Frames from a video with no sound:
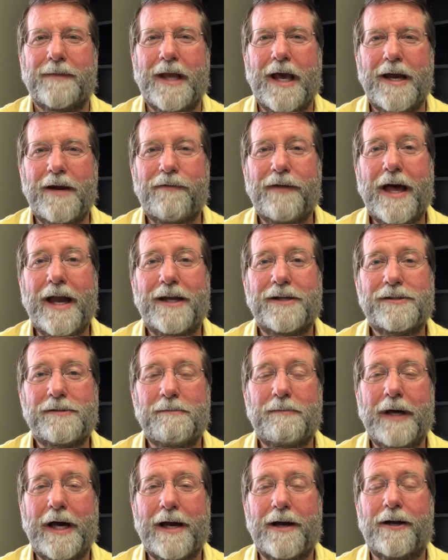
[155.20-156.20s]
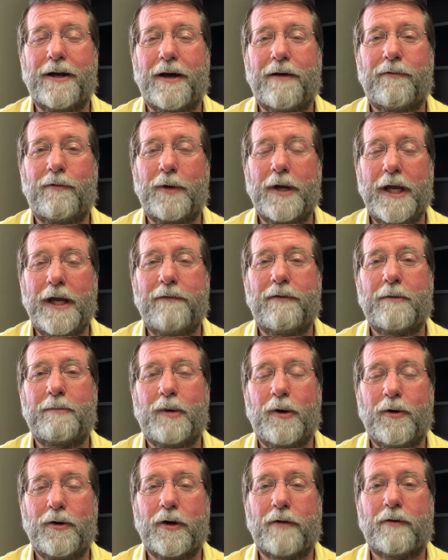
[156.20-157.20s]
And if that isn't bad enough, we even
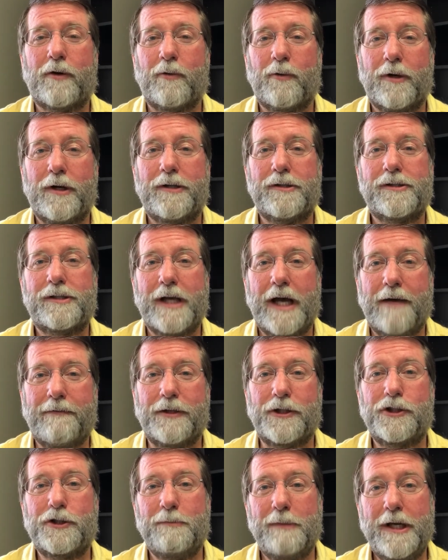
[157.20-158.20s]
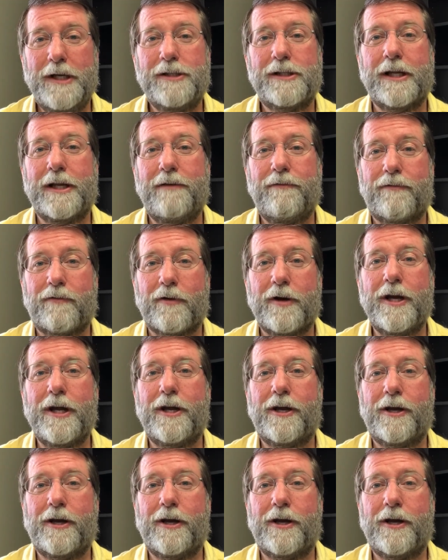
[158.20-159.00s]
pulled over once to have a schmeasly free